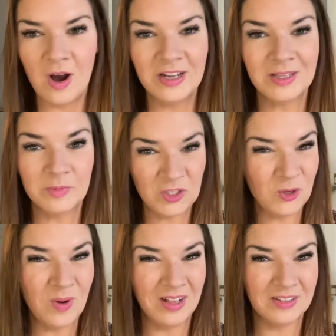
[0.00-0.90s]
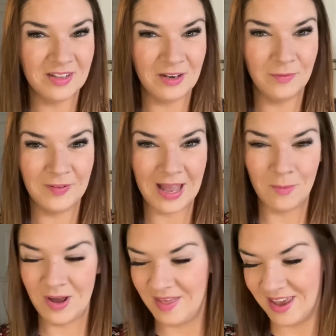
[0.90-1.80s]
hide them too well, because then you'll forget
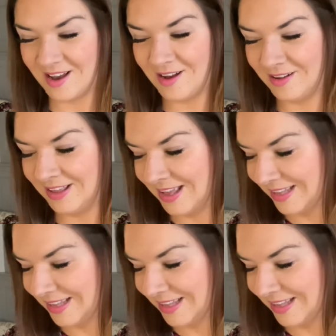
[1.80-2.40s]
where they are.